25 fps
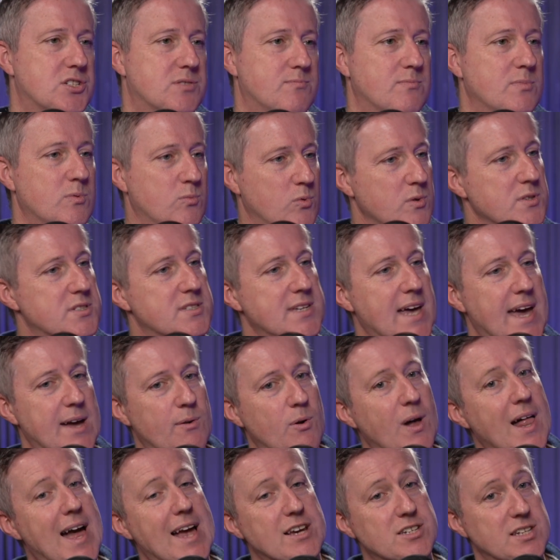will say,
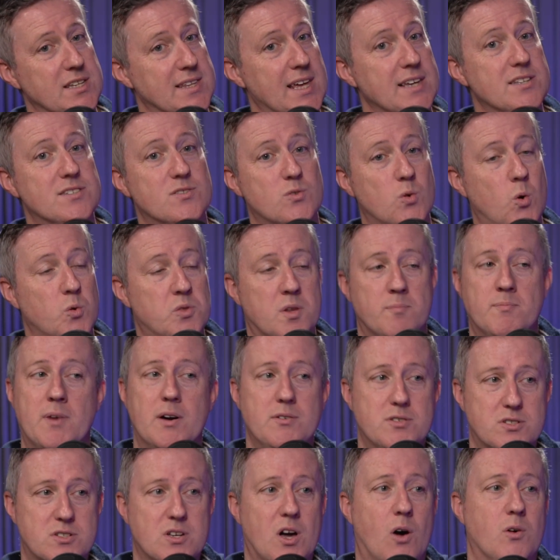well, actually, they scored the
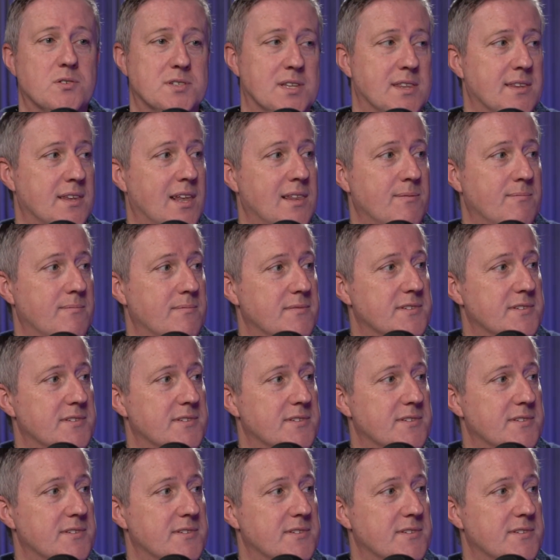most goals in the